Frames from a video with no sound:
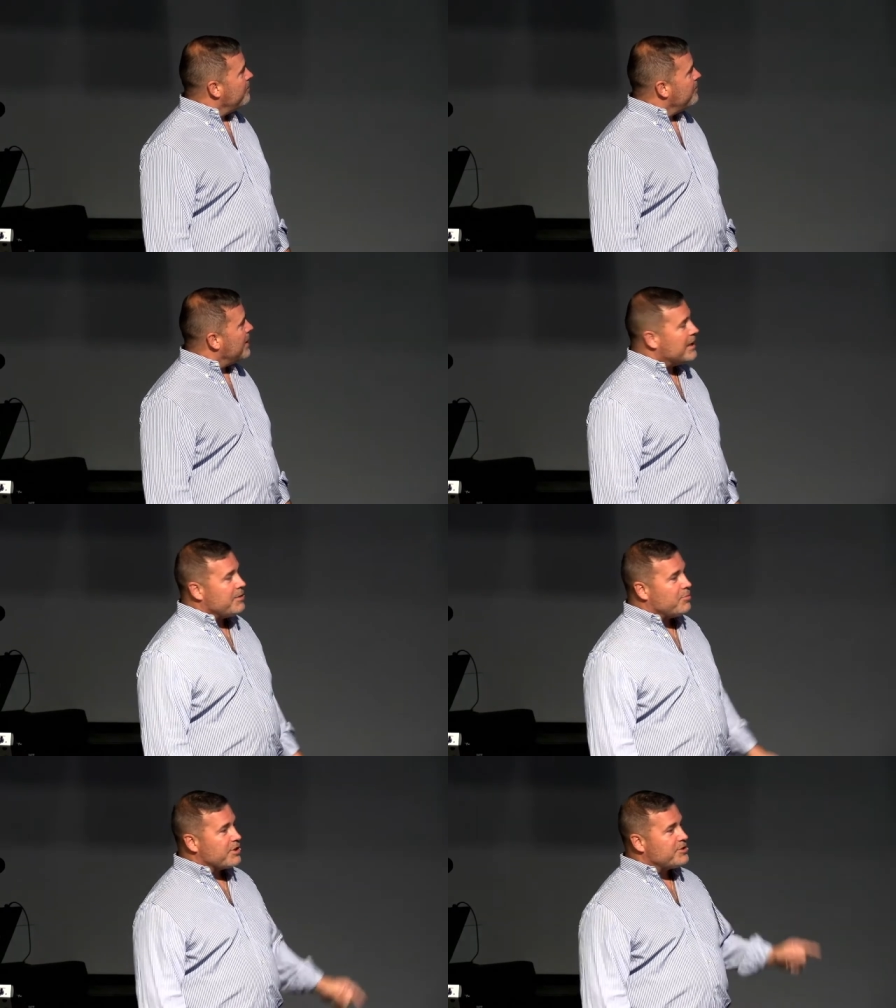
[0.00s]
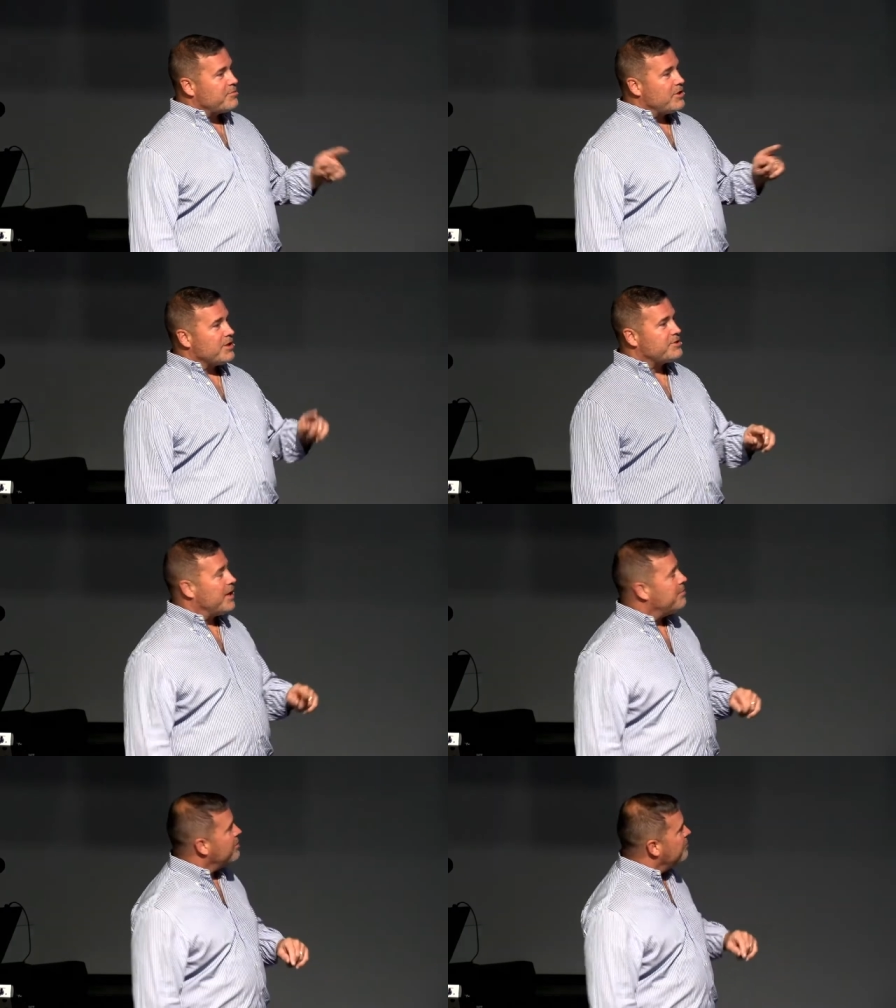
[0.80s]
And then he brings up the
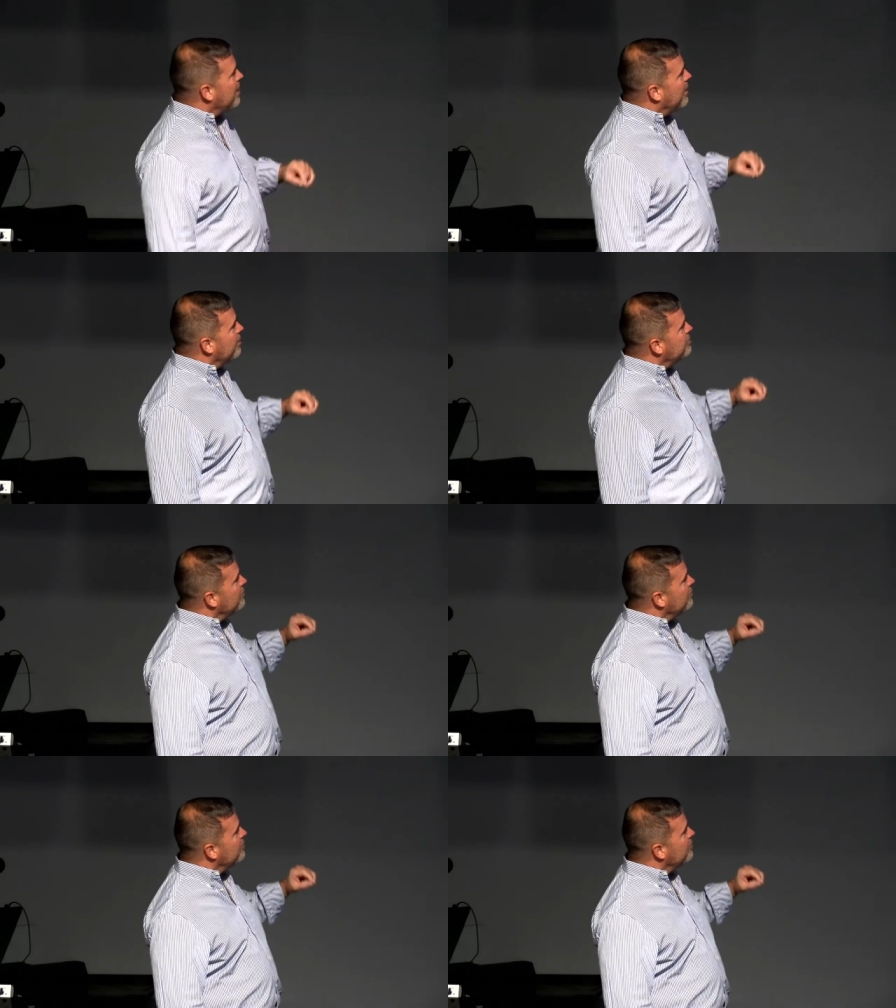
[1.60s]
example of marriage.